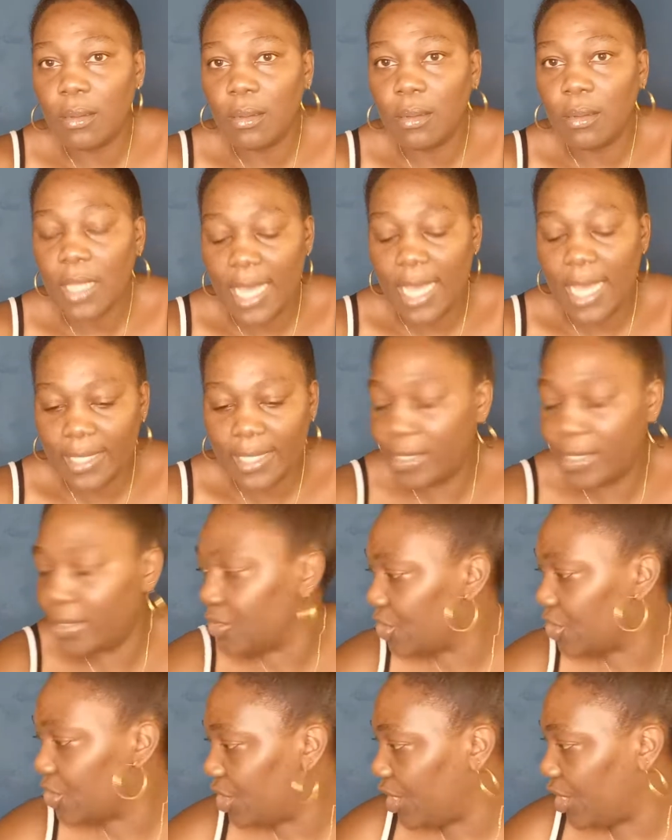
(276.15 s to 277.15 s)
I didn't
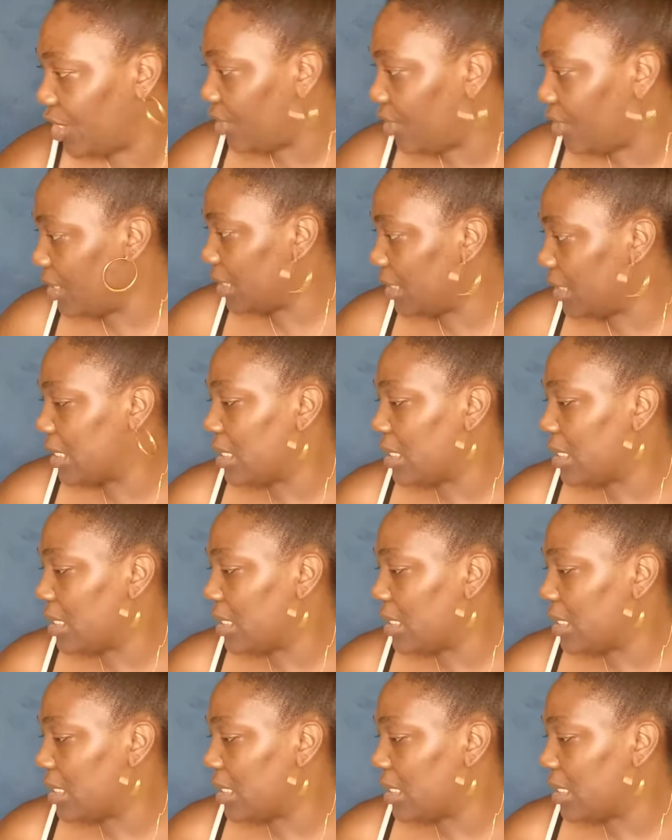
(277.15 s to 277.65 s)
share it.